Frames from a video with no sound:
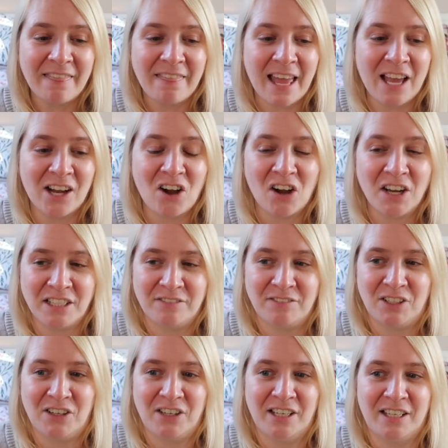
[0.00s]
They are kind of
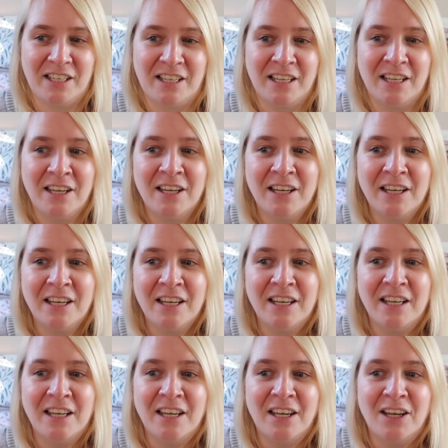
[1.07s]
like
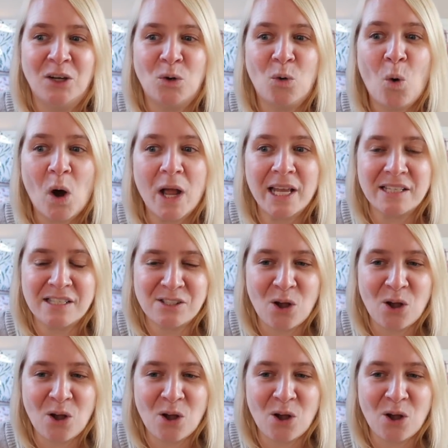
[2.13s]
quiet